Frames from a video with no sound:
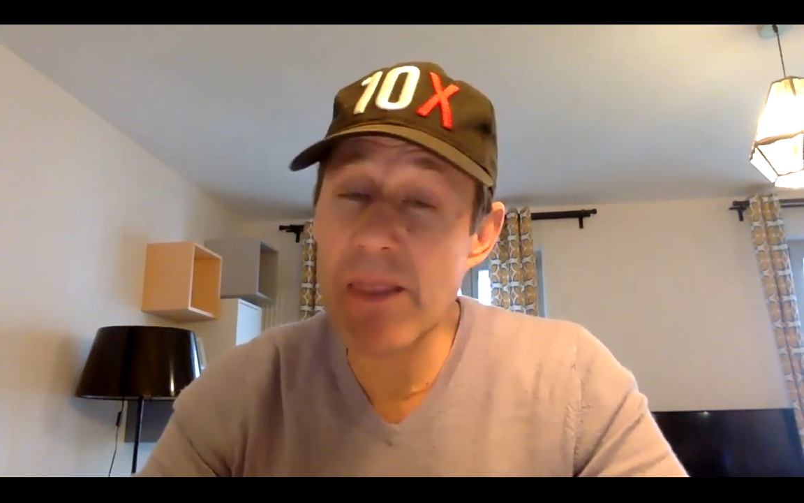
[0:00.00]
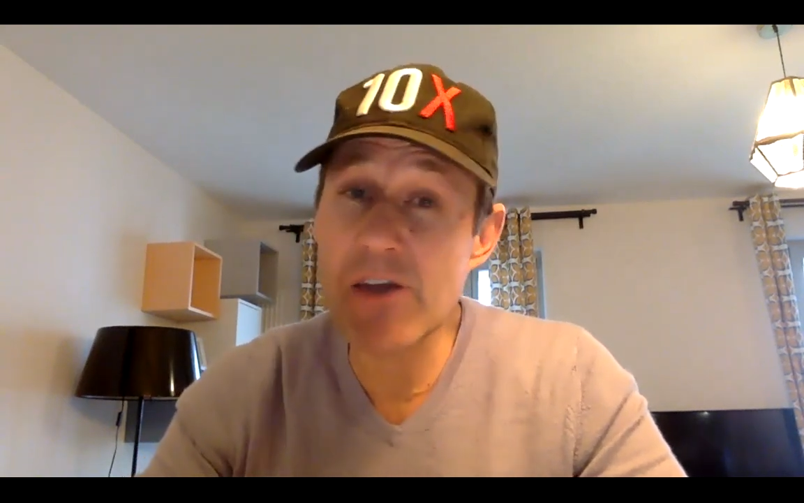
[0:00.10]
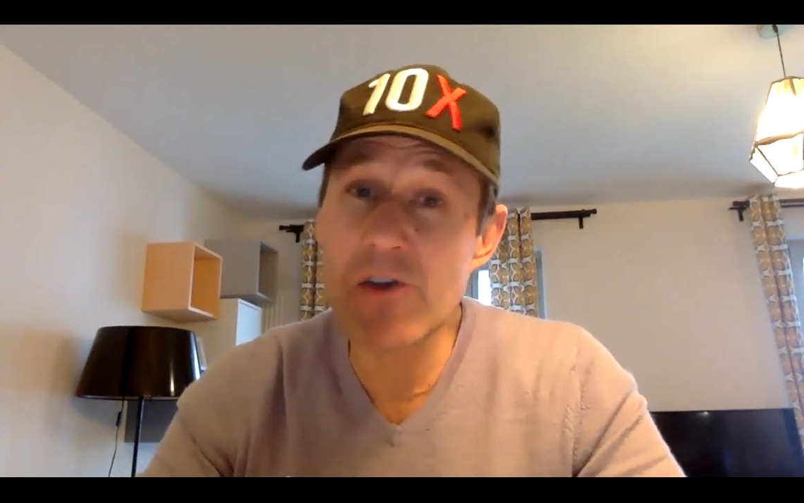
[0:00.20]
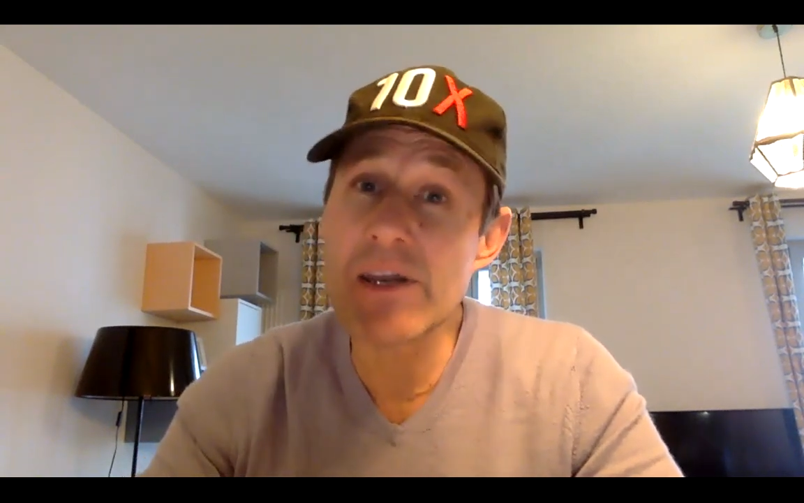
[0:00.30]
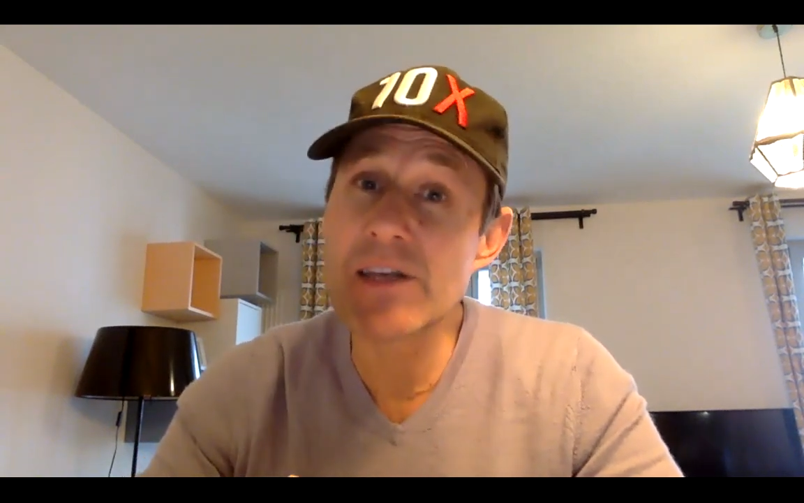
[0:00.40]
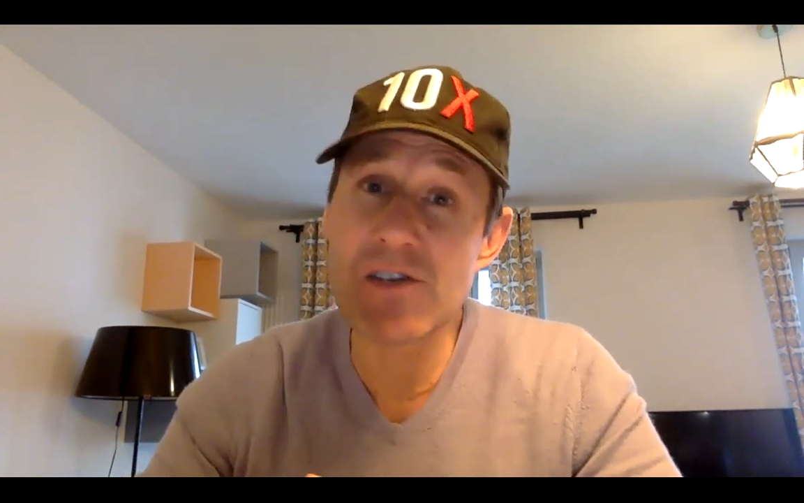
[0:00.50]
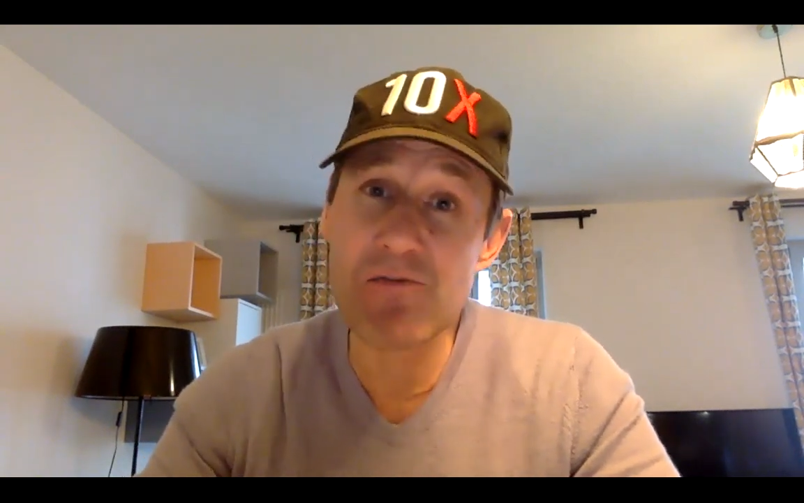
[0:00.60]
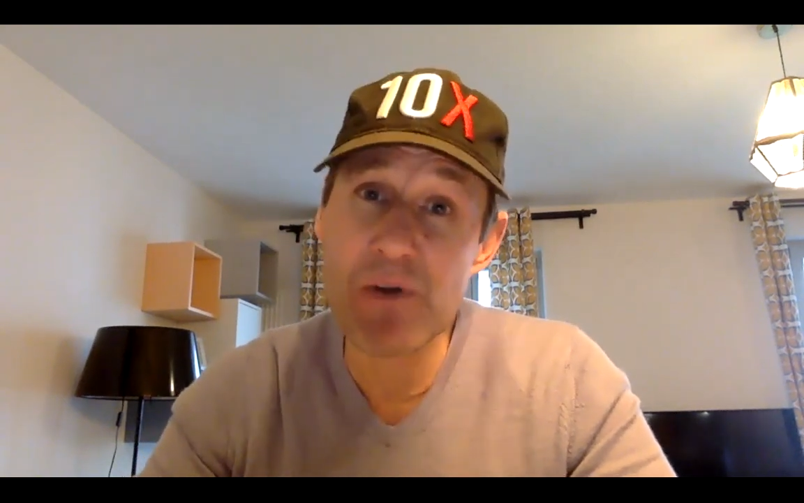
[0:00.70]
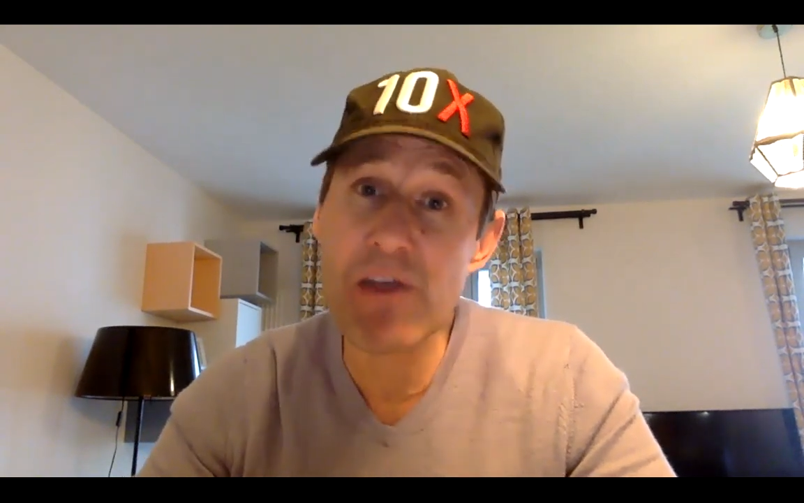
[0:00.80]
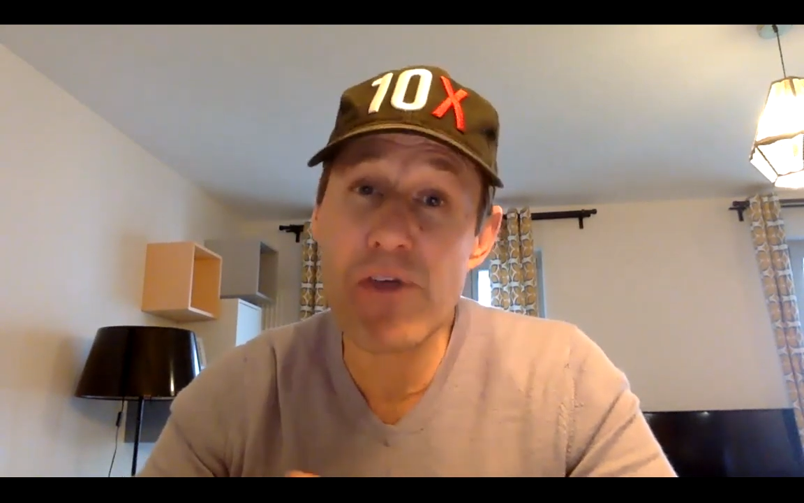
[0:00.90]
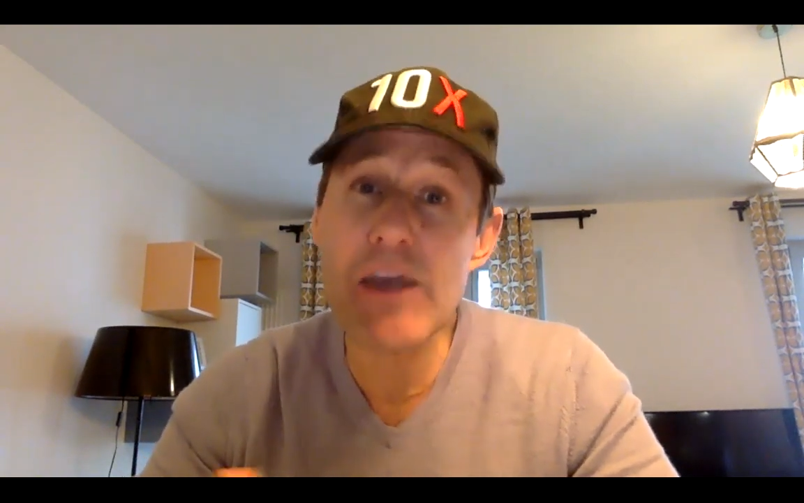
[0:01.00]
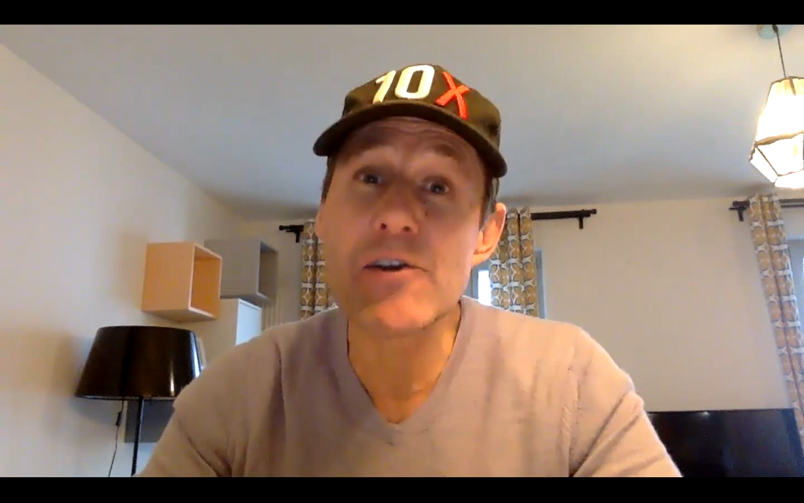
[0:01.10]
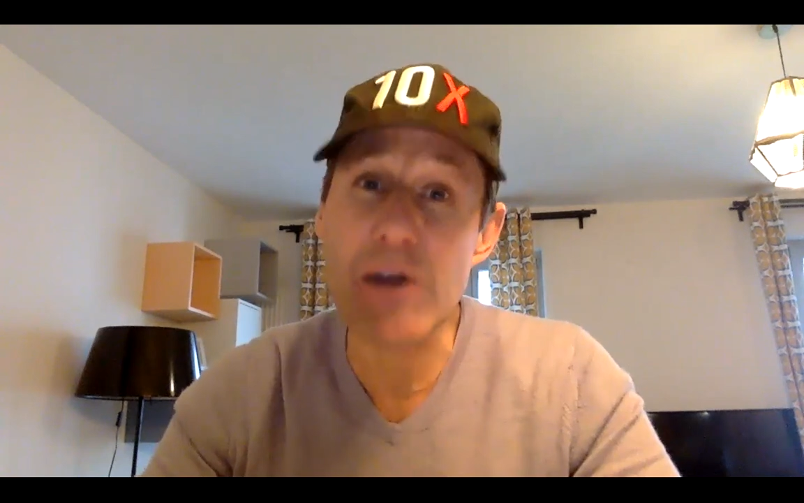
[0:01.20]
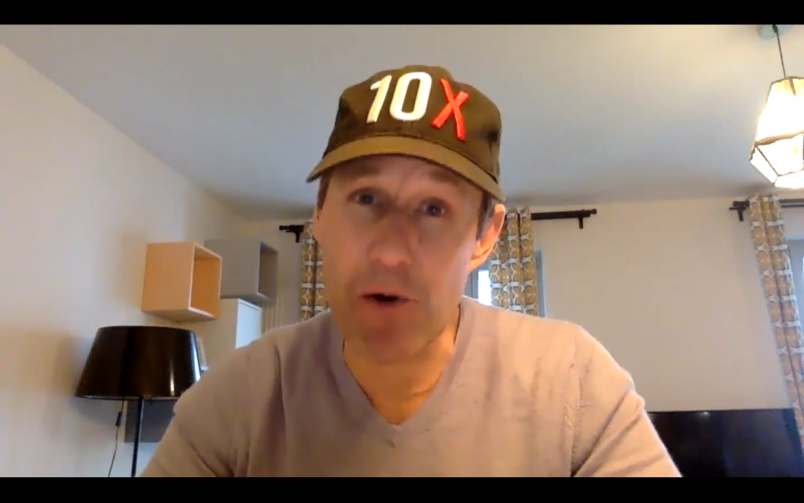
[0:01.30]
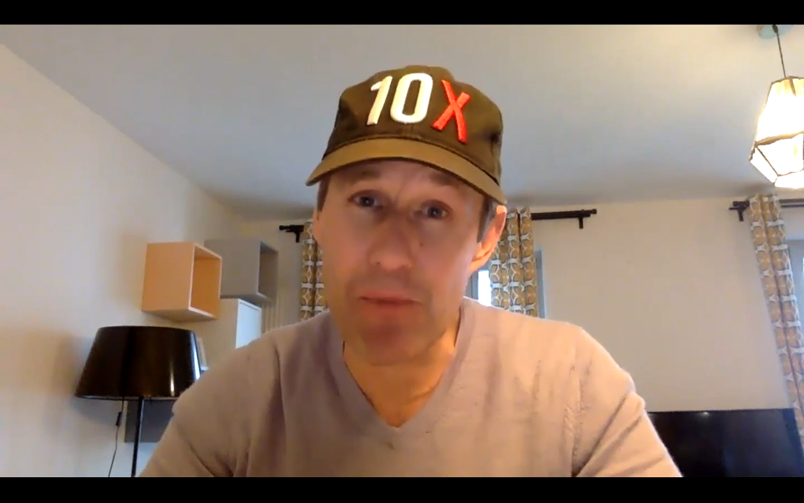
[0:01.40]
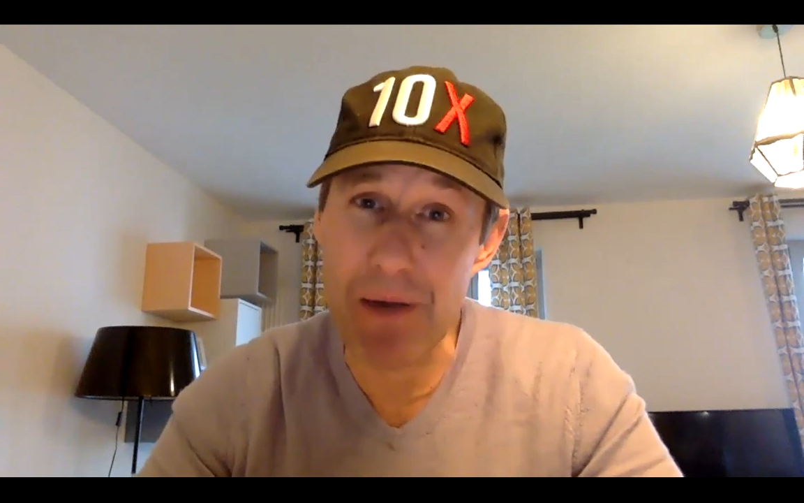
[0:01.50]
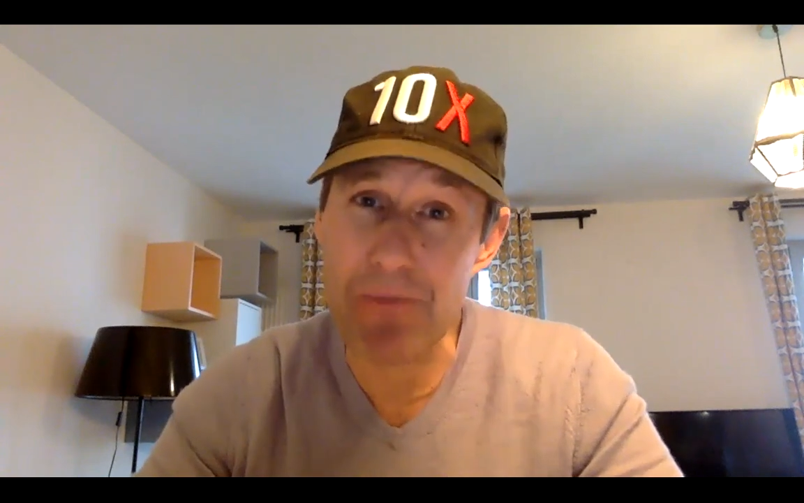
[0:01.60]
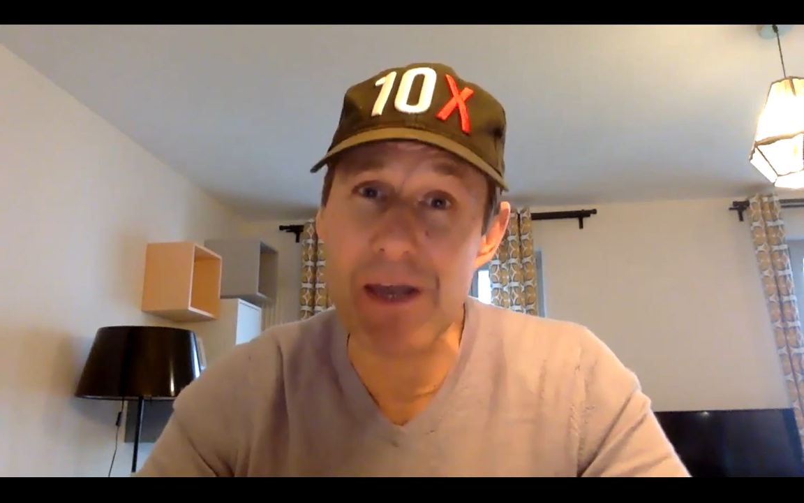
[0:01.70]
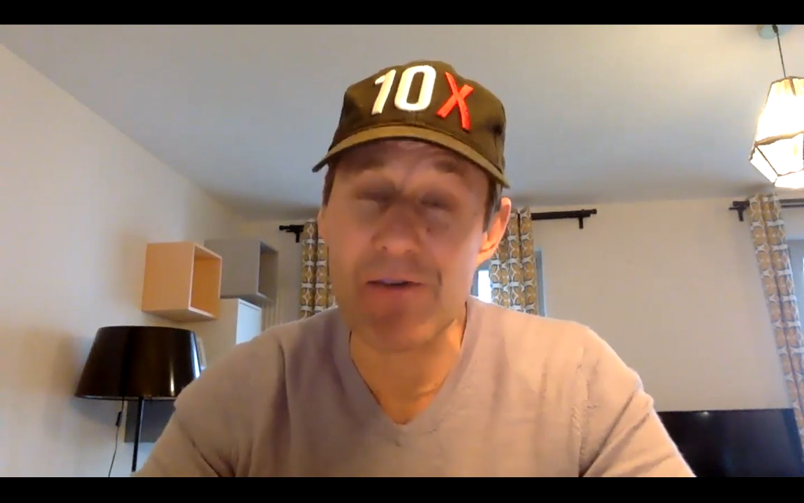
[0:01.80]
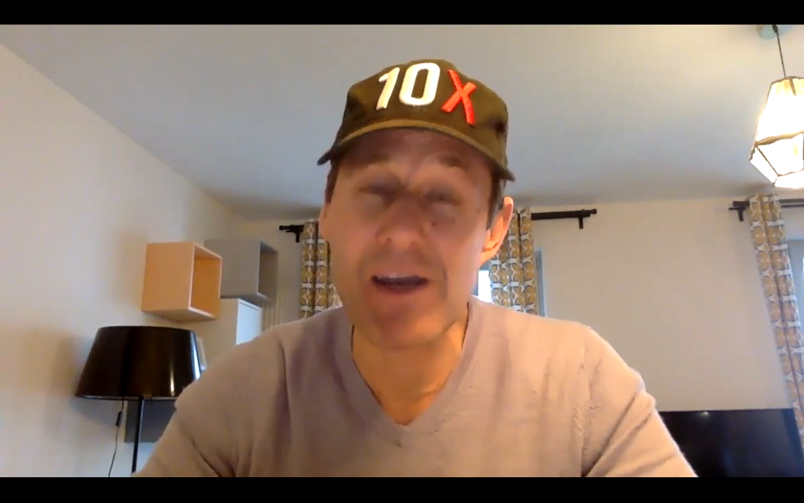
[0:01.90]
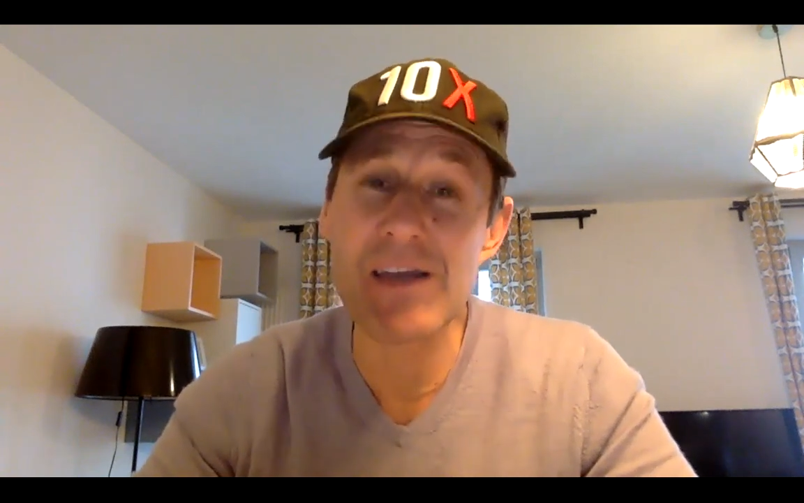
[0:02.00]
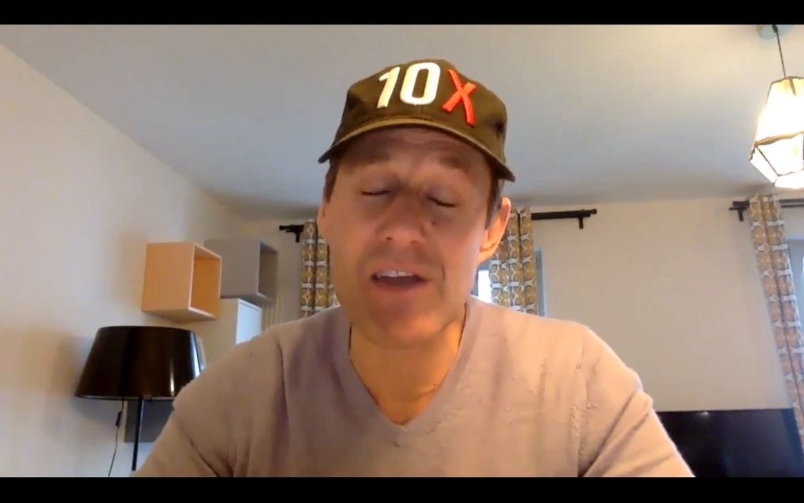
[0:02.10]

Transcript: then you need to rethink your Airbnb, right?